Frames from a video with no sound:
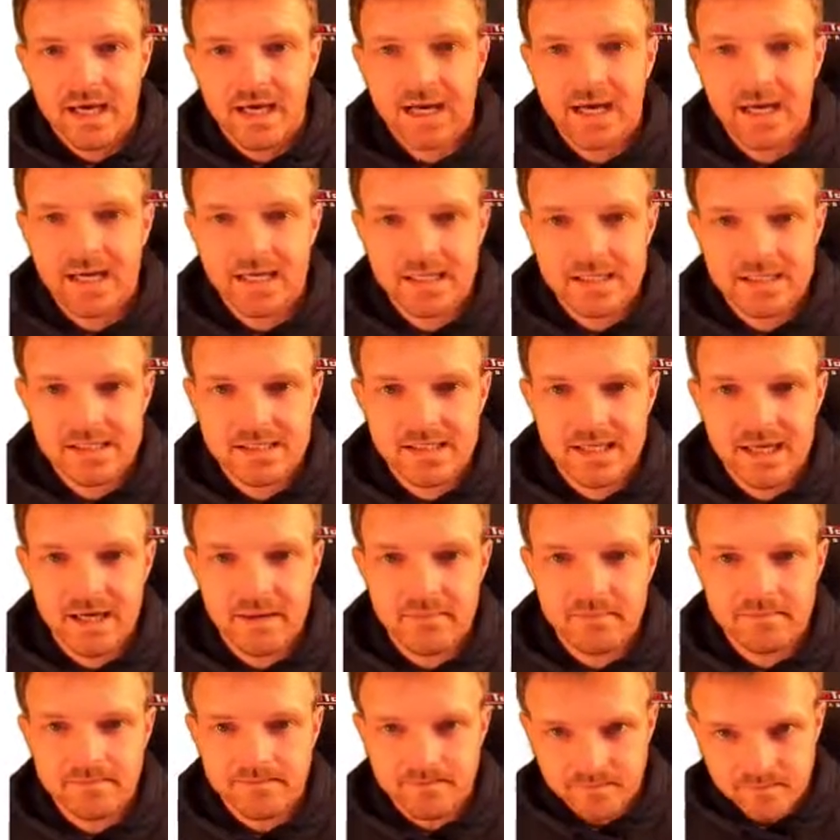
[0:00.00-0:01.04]
and
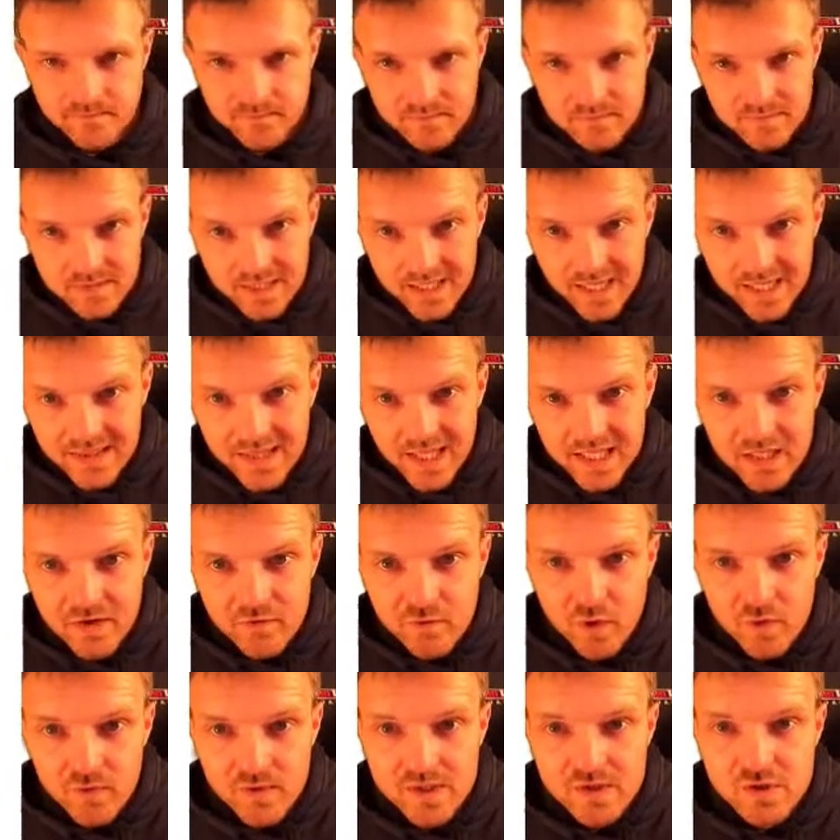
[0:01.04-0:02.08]
then you've
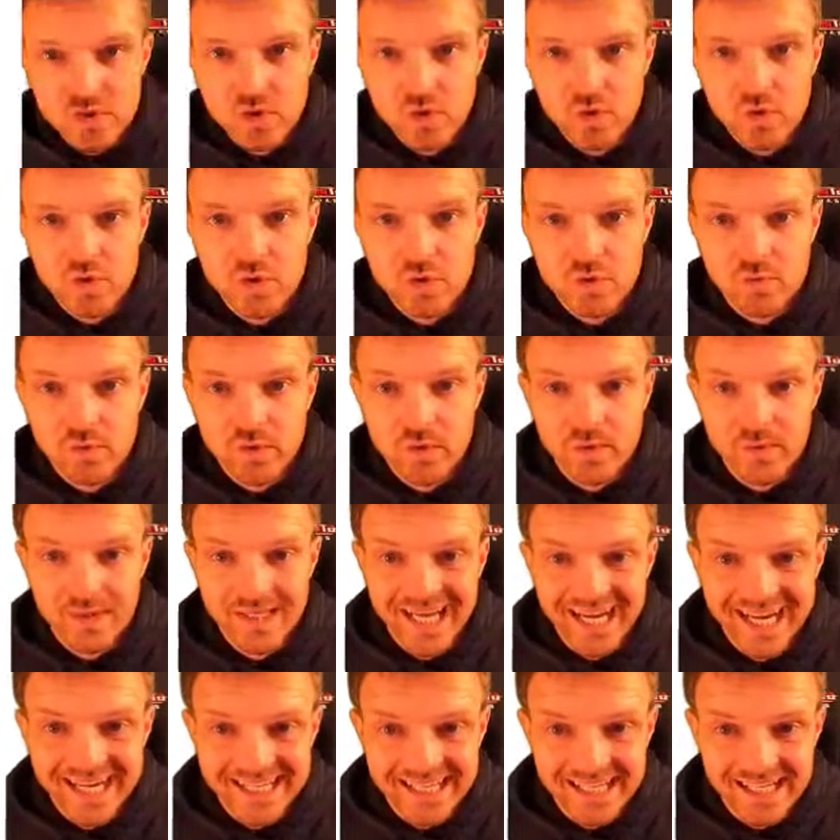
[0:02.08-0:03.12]
got this dorsal root
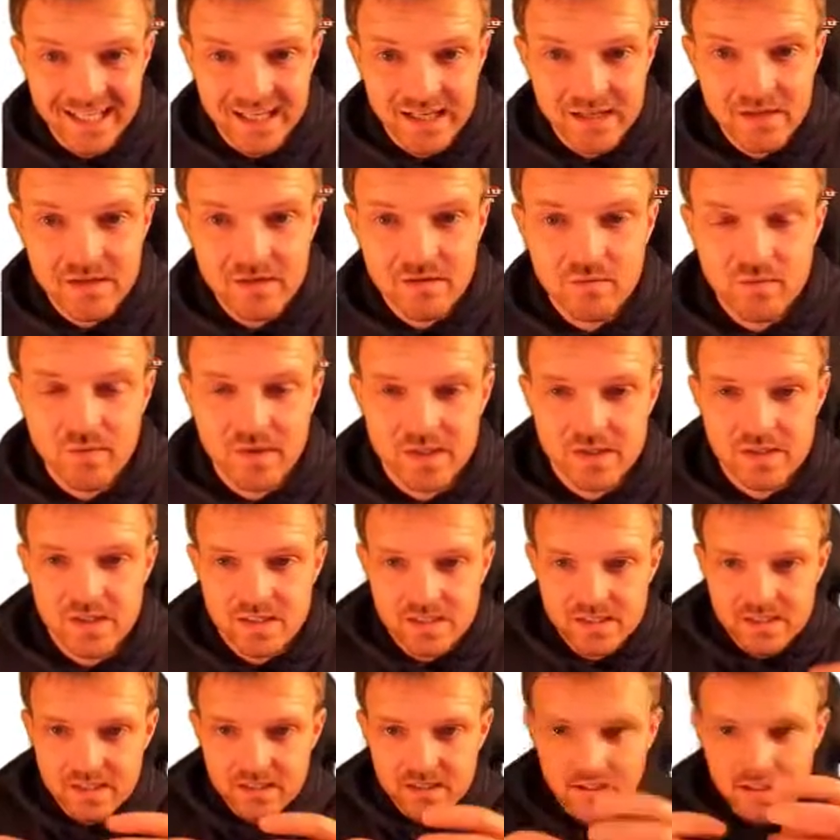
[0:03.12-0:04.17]
ganglion, which
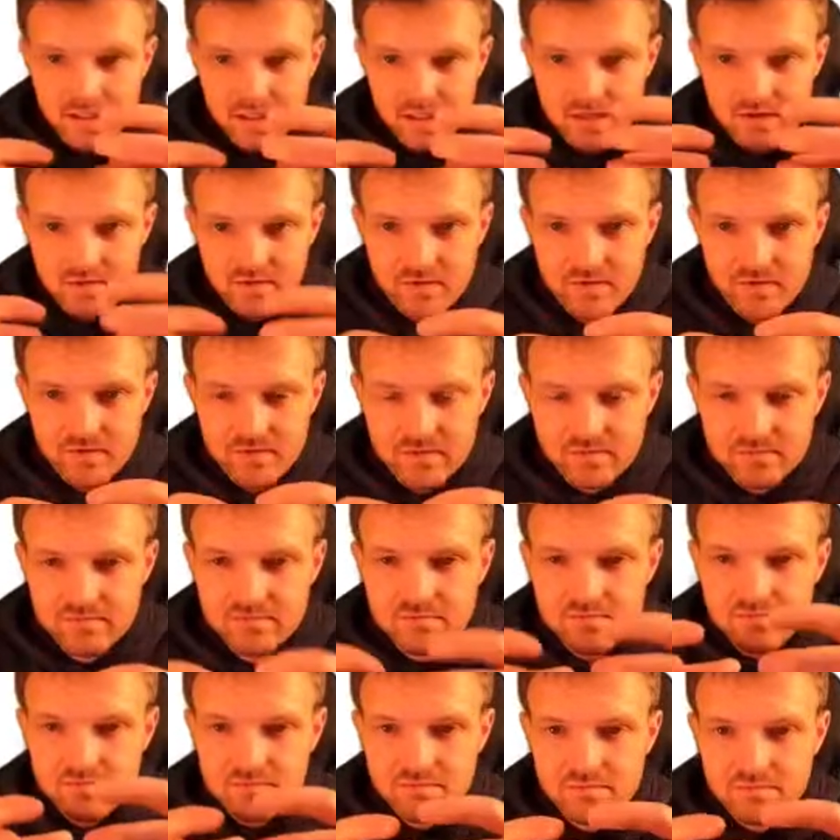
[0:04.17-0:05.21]
is a kind of
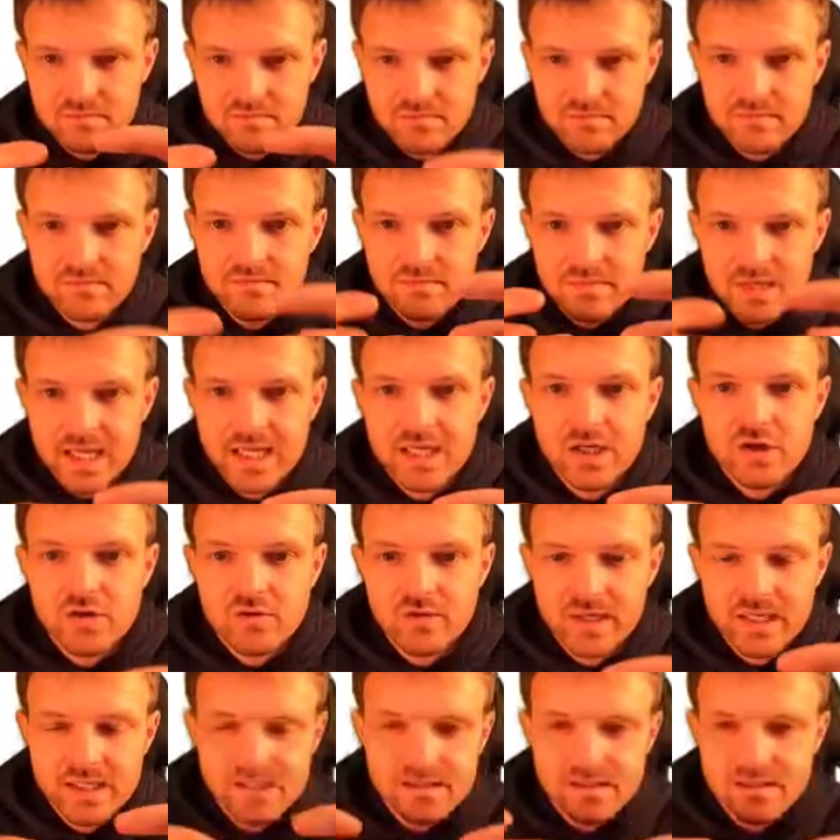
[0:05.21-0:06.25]

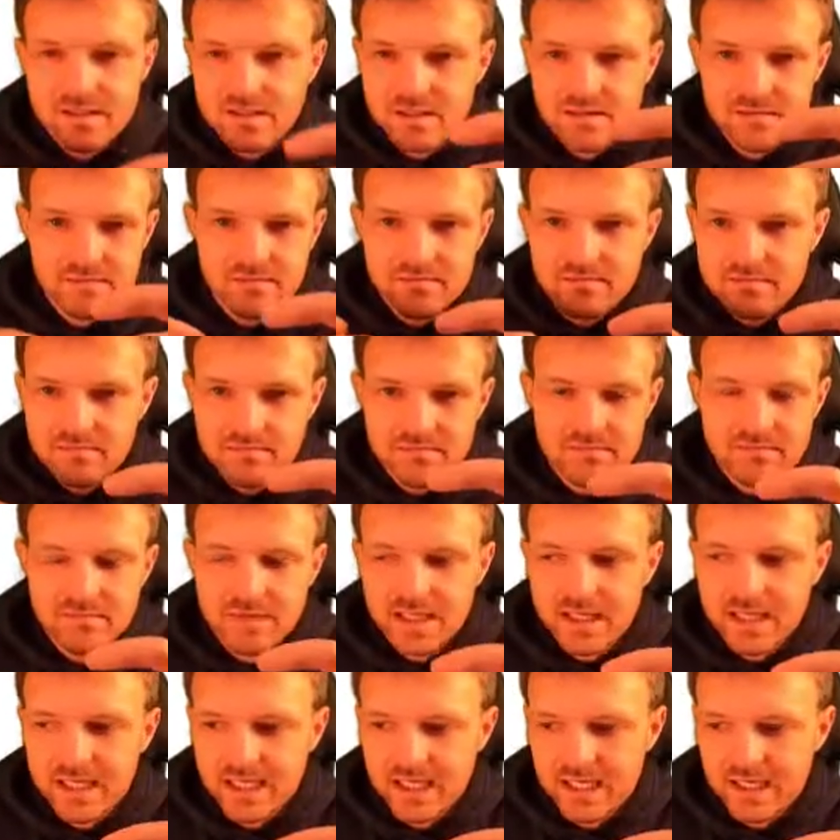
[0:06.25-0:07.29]
increased
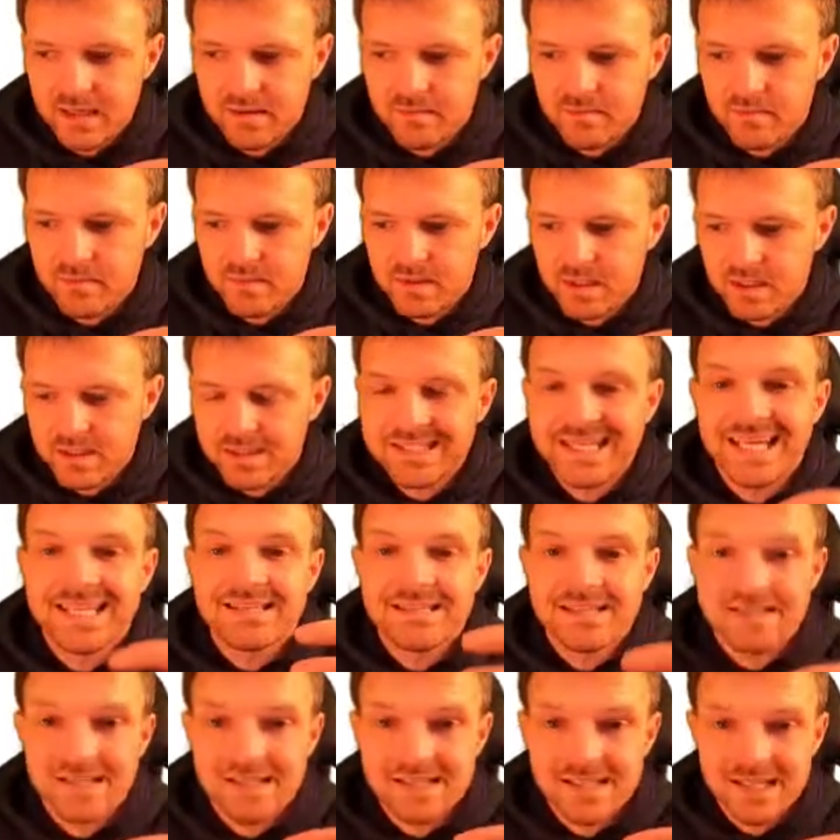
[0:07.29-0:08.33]

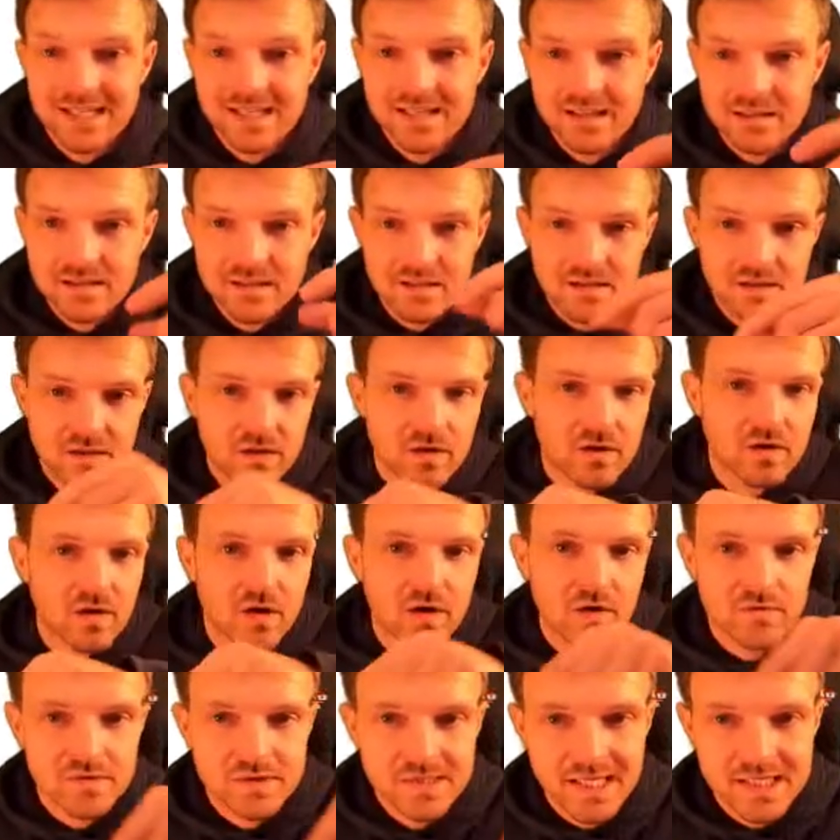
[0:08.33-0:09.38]
density
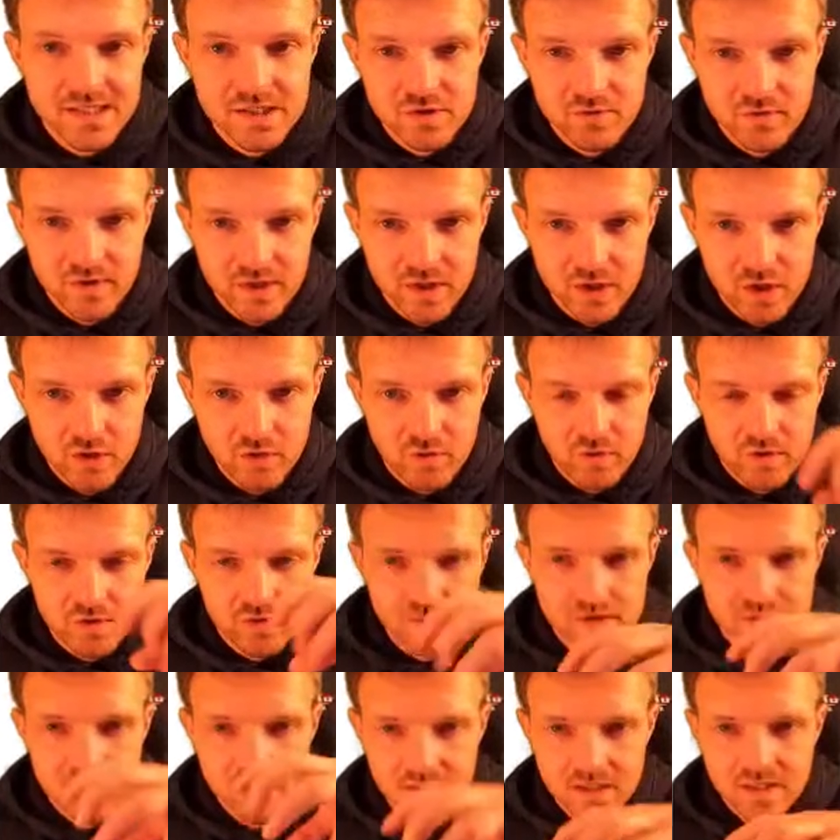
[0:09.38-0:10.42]
of sensory
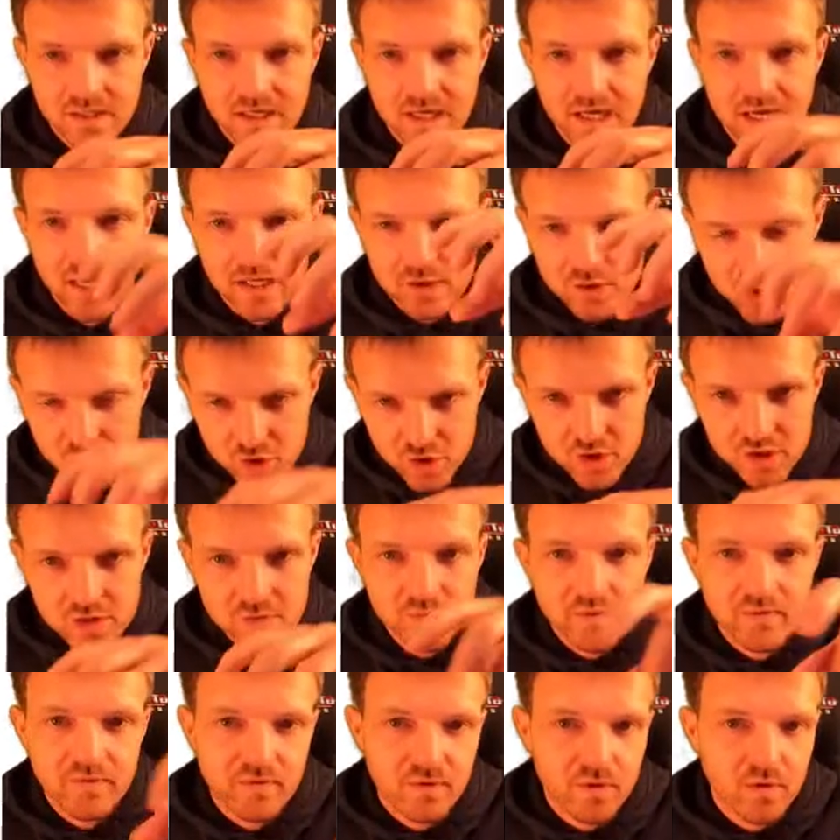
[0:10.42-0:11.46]
neurons just
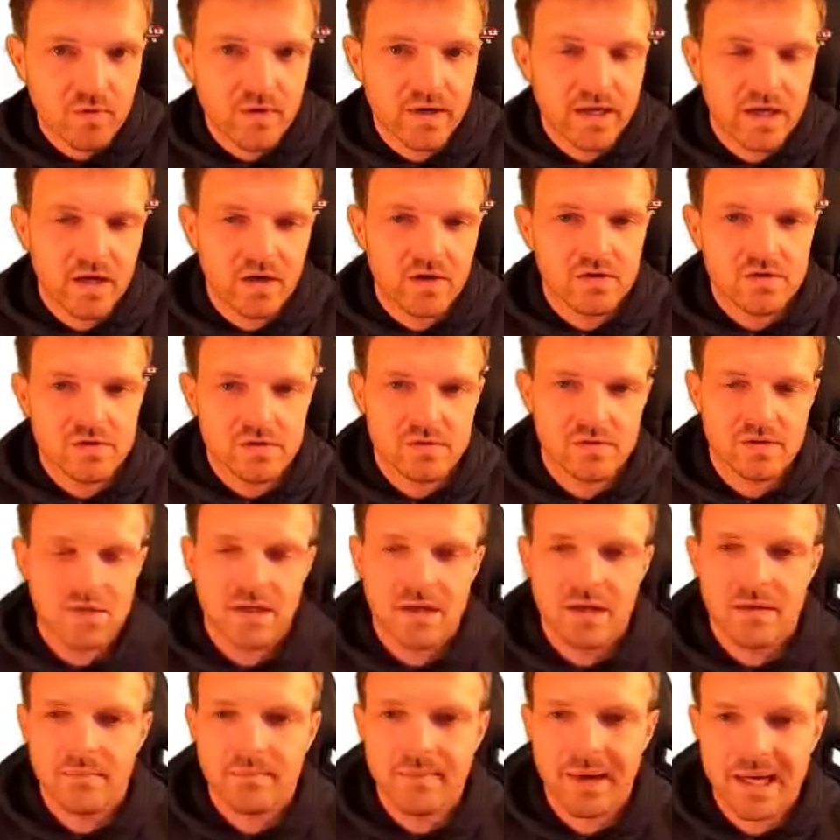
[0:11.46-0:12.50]
before it goes
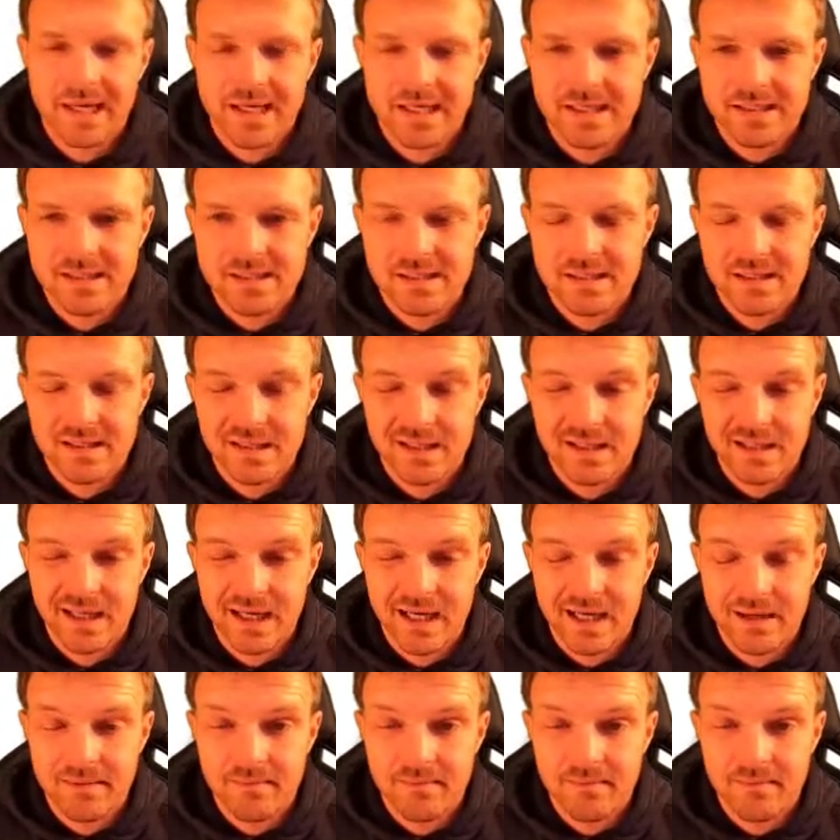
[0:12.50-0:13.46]
back into the